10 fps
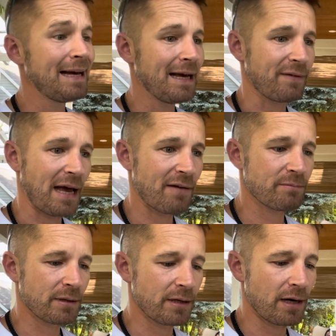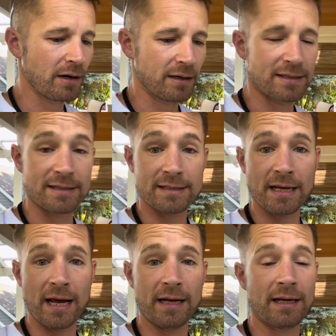If you haven't been there, it's
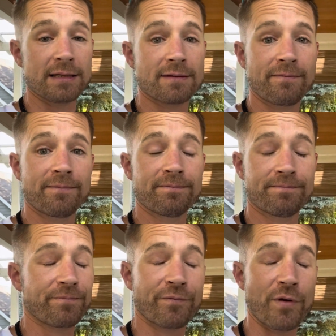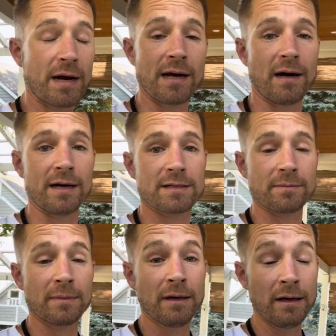insane. It's freaking awesome.